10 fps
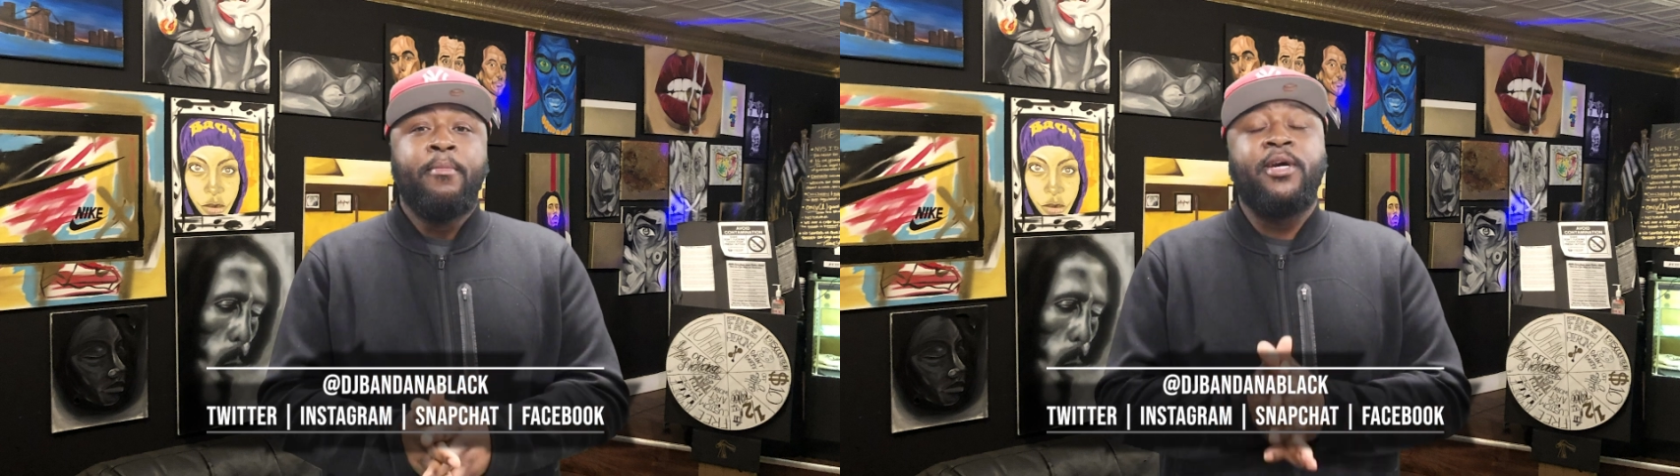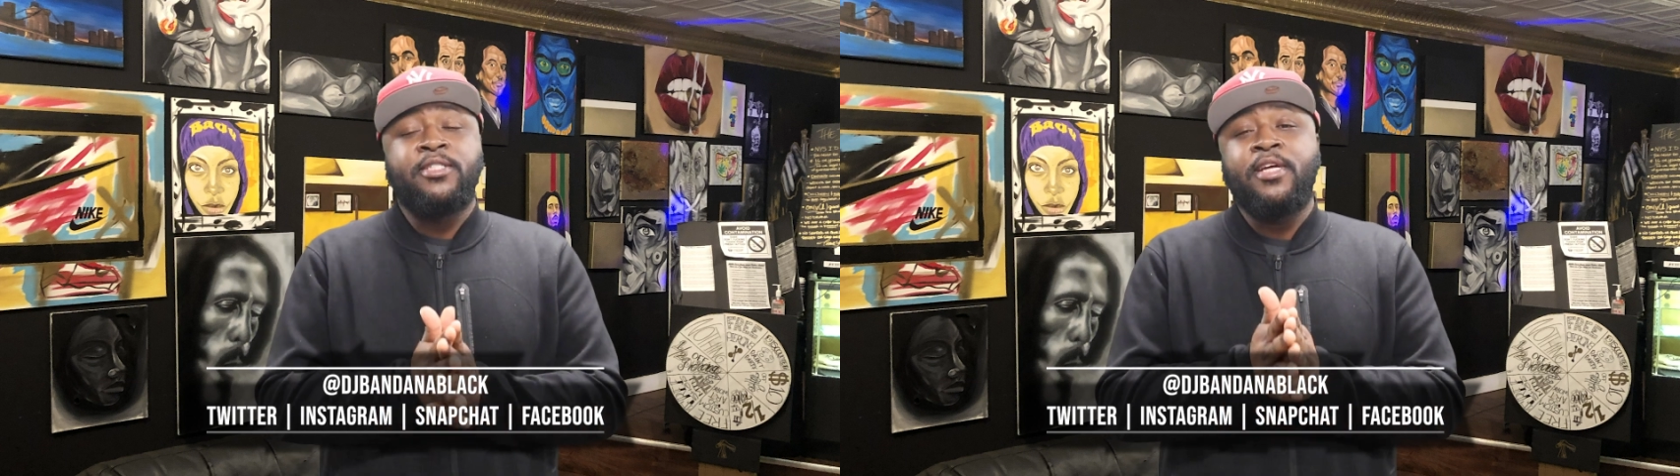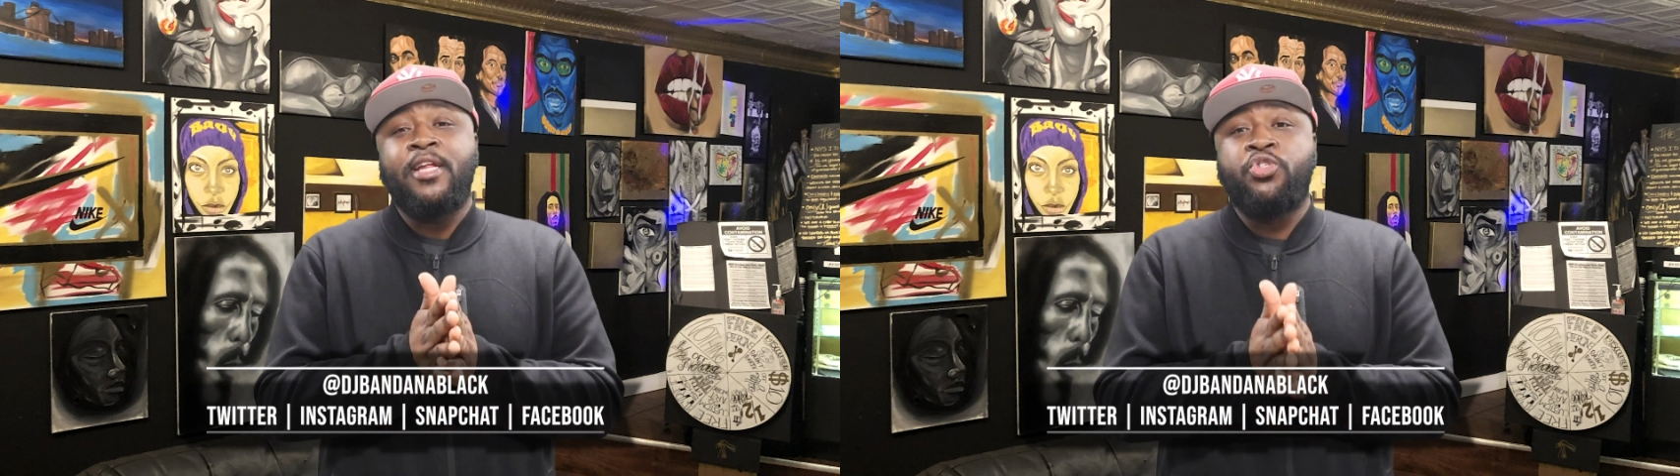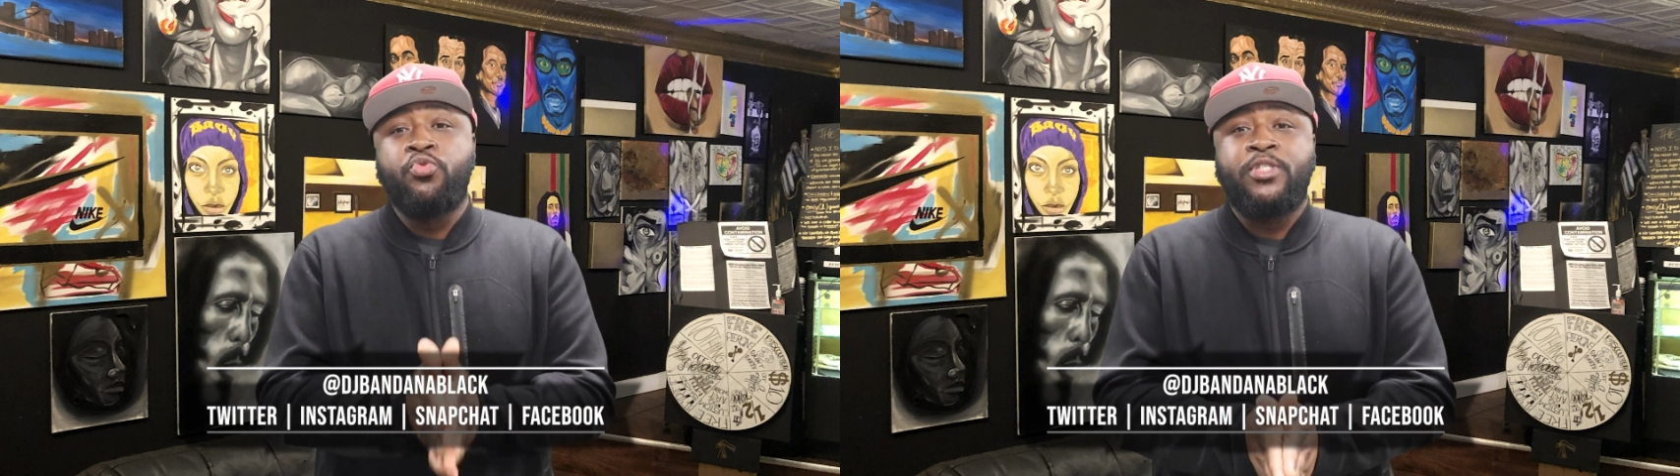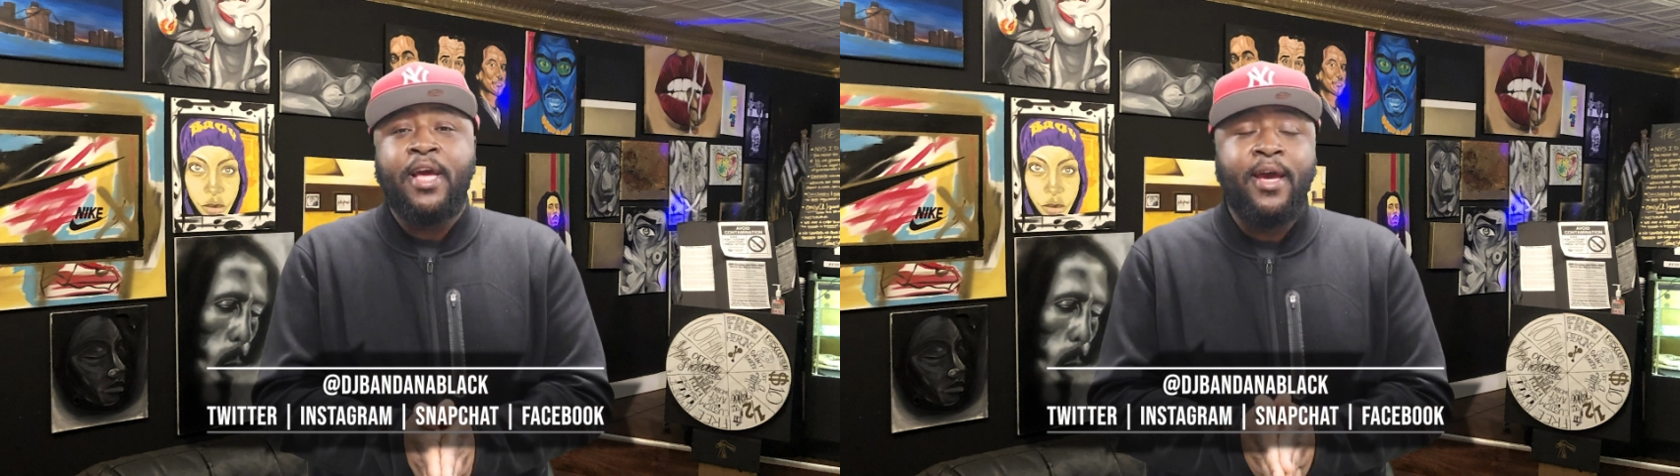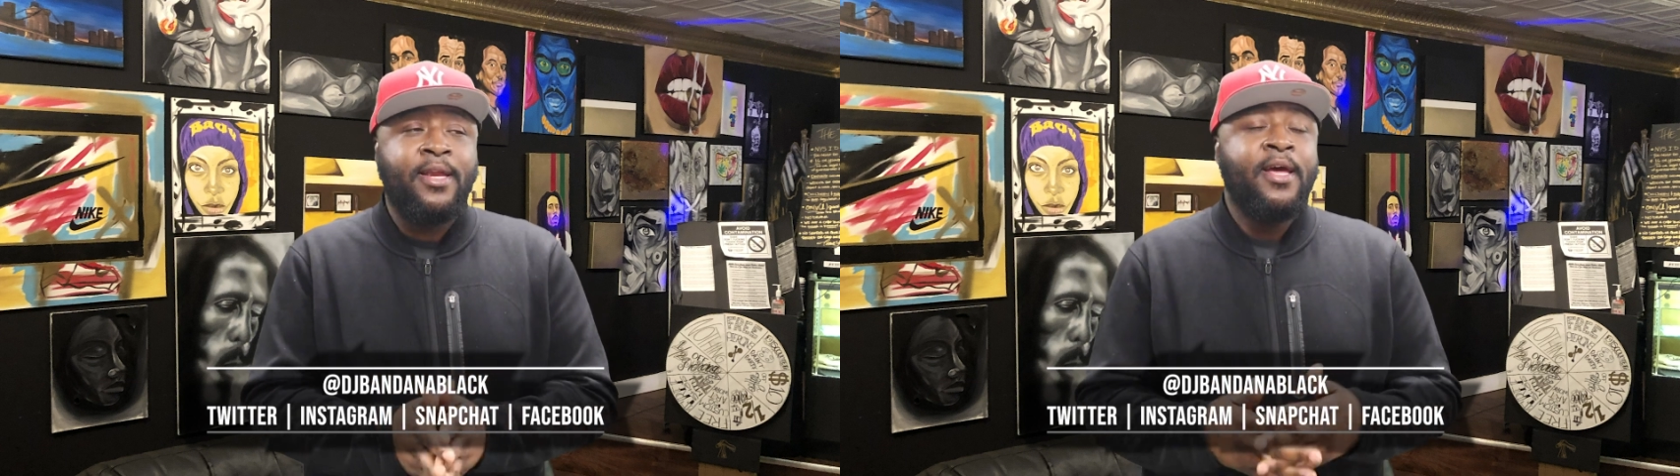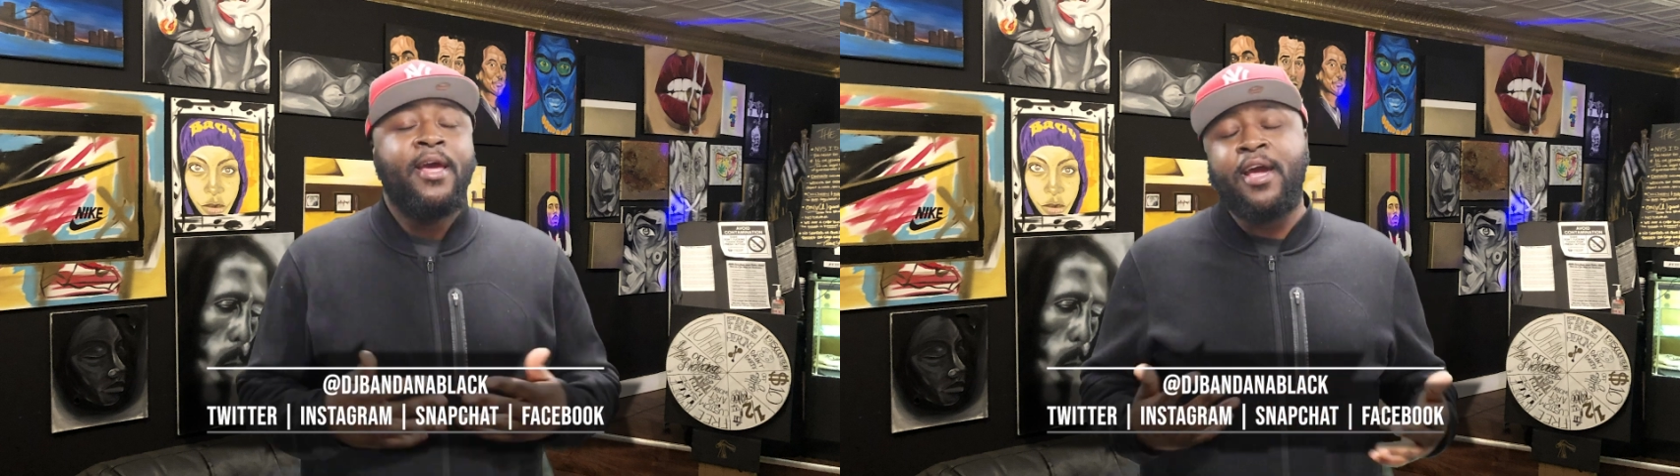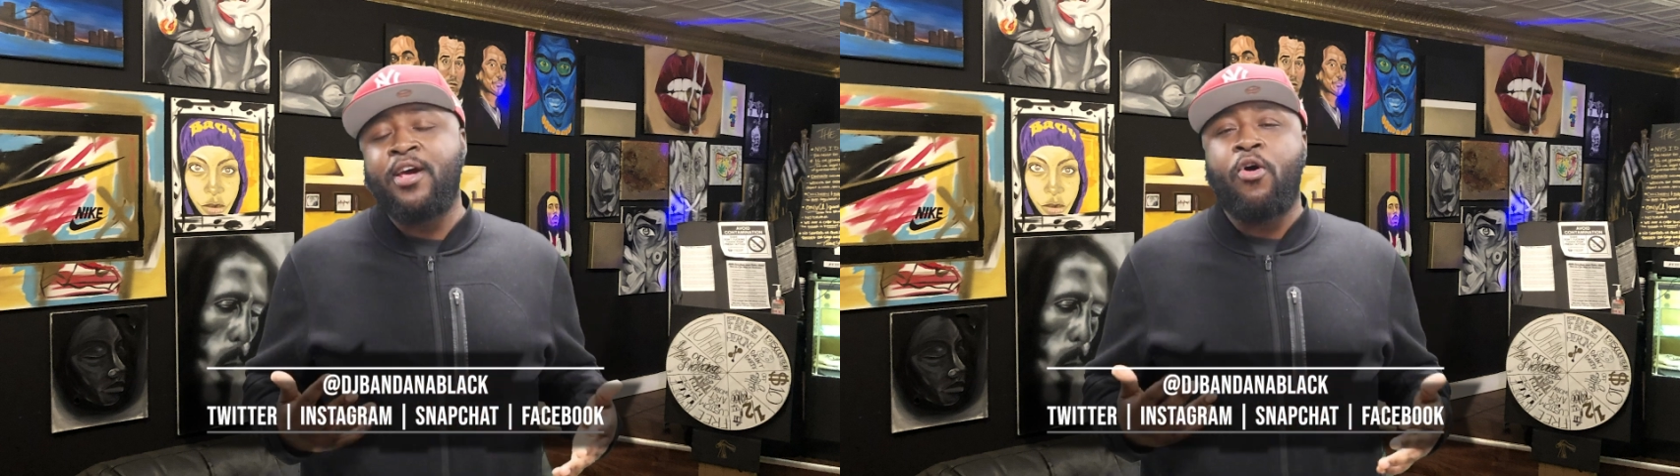because of something that you said,
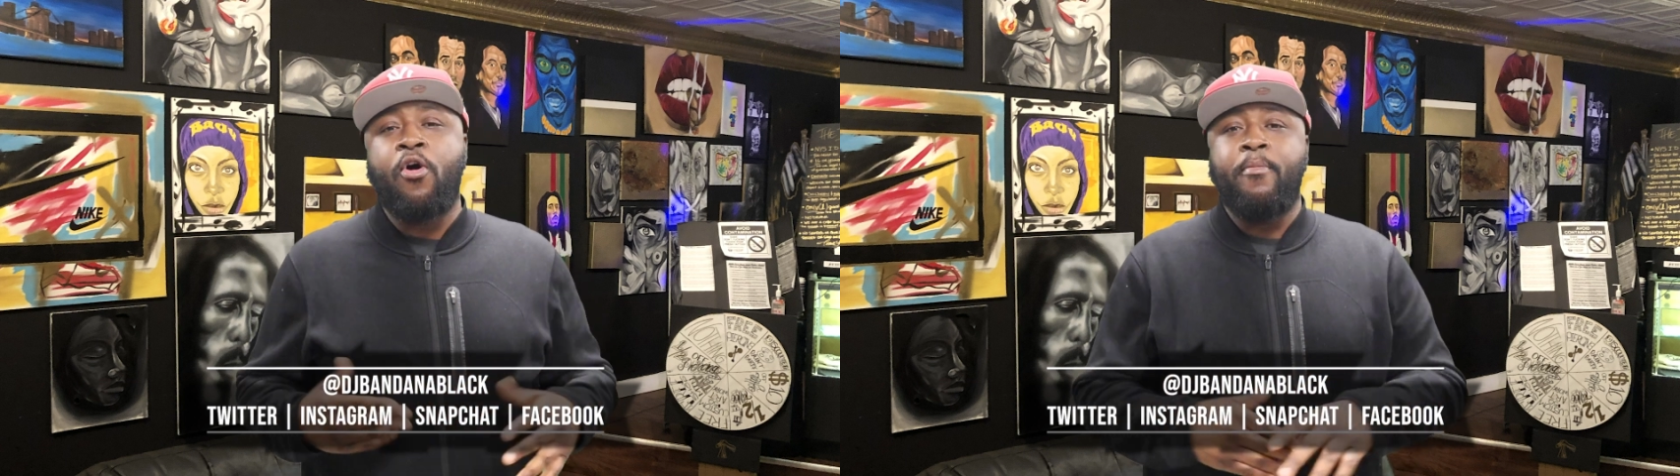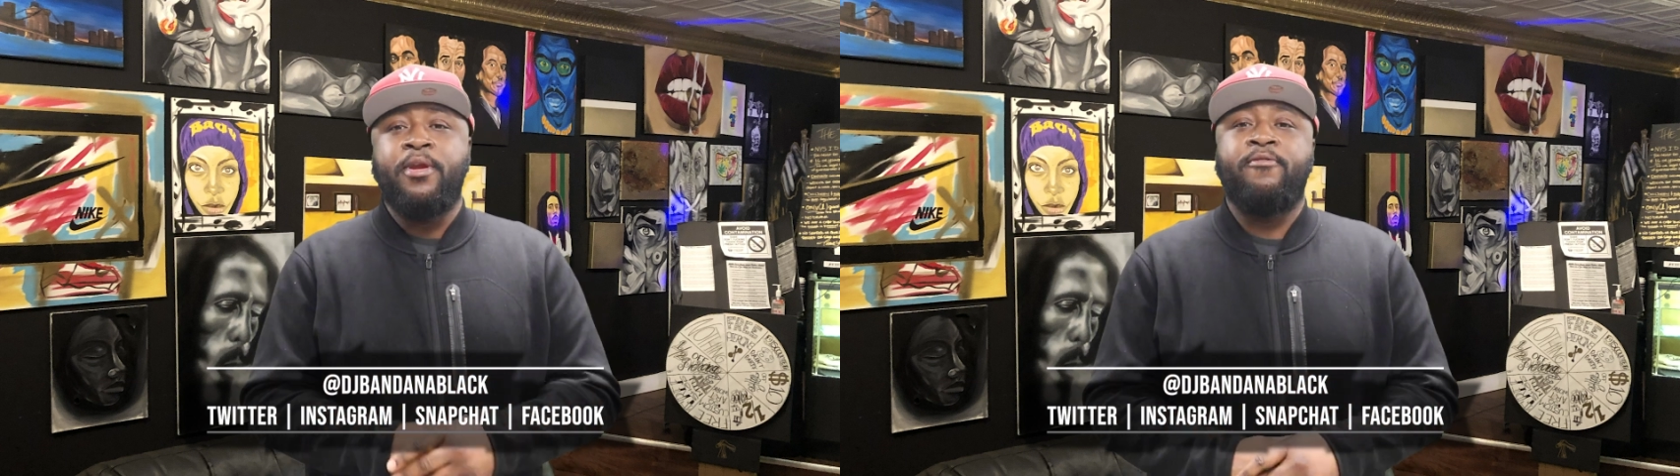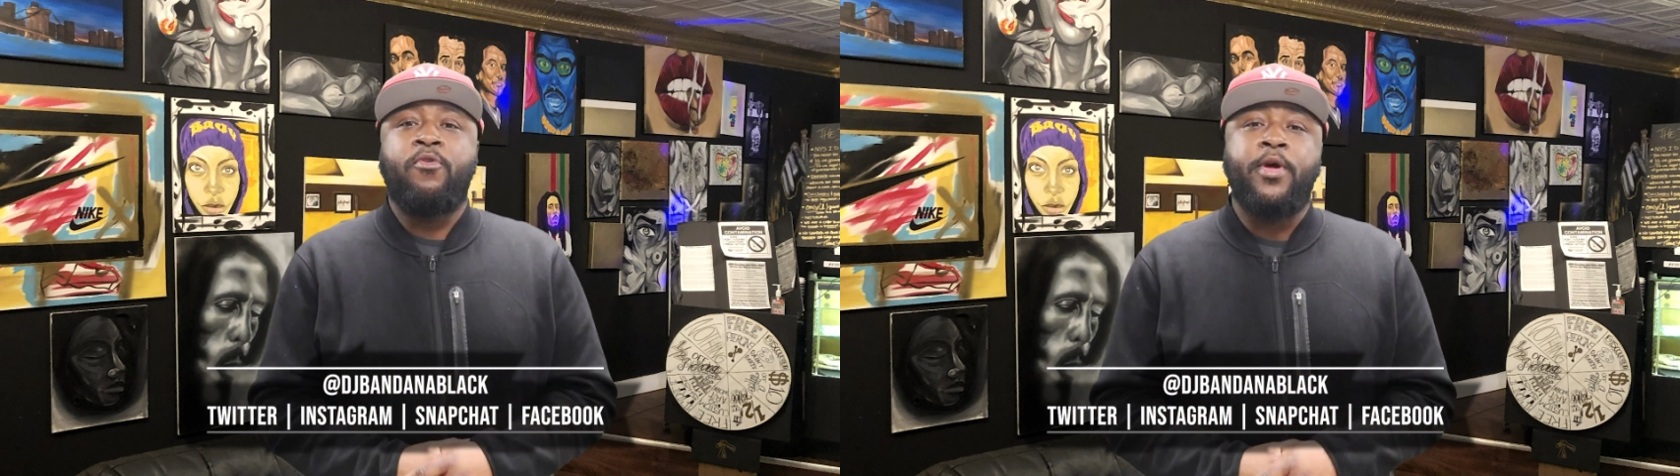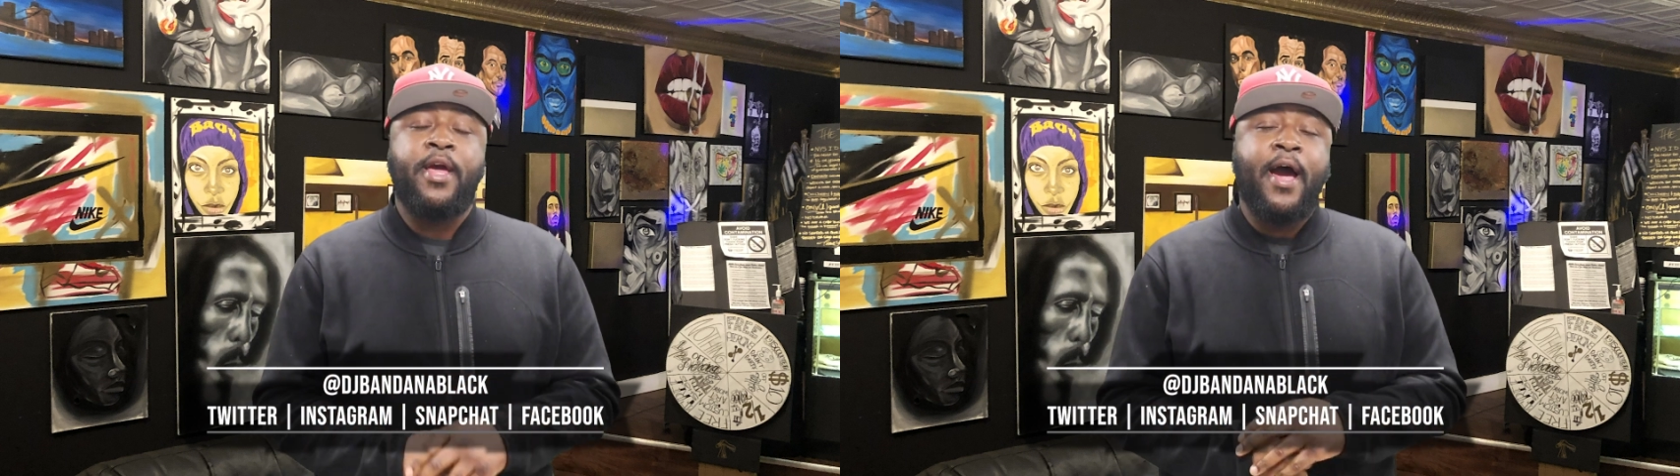it could have all been avoided.